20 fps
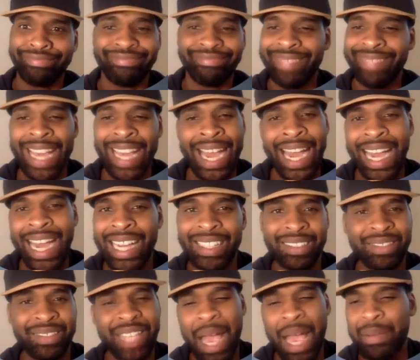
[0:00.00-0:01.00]
Nah,
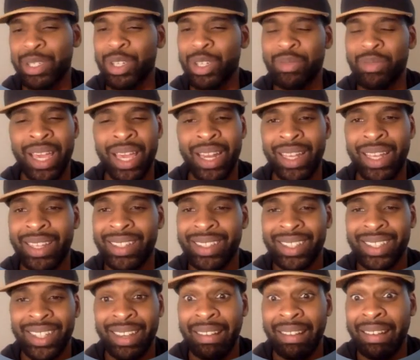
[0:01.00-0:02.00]
tap 2 mana,
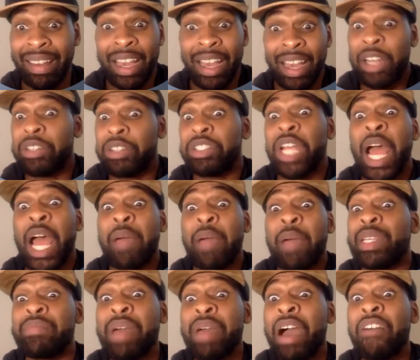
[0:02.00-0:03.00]

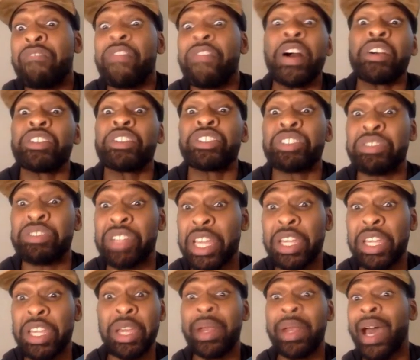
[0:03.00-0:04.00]
Untimely Malfunction. They
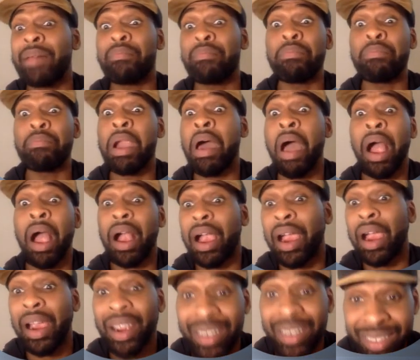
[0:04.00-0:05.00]
cannot block.
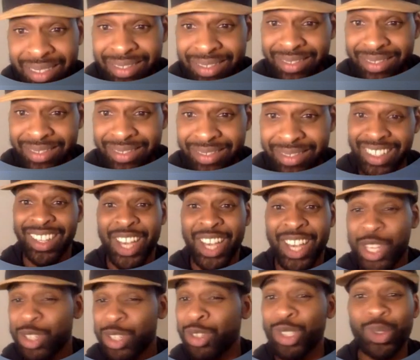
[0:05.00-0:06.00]

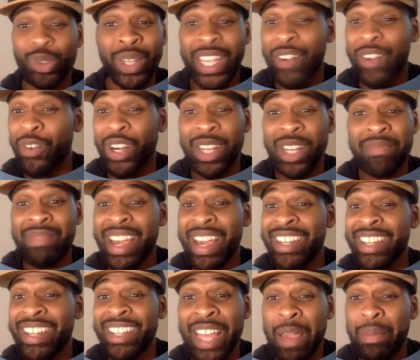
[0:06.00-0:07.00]
You swinging for
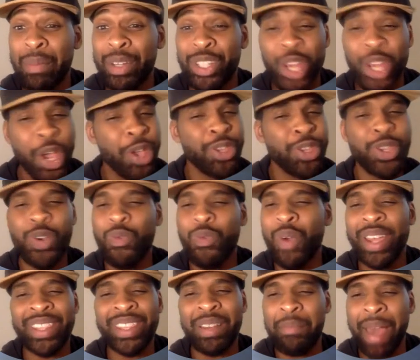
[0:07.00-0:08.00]
commander damage, you
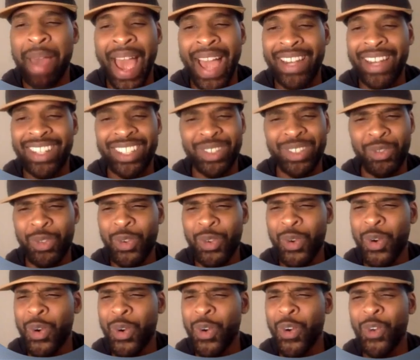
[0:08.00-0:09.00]
win the match.
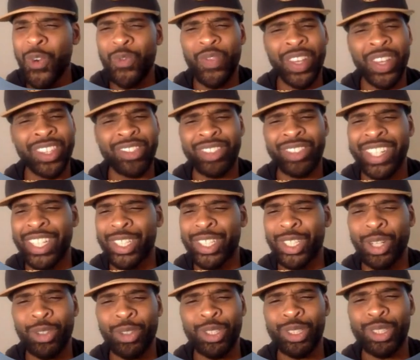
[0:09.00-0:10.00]
Ooh, victory is
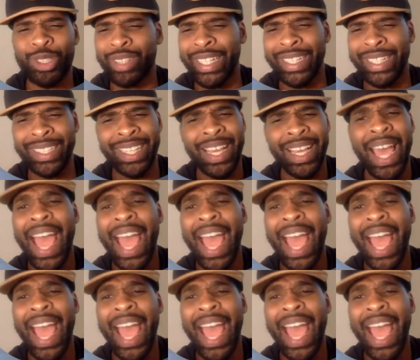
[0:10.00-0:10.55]
so sweet.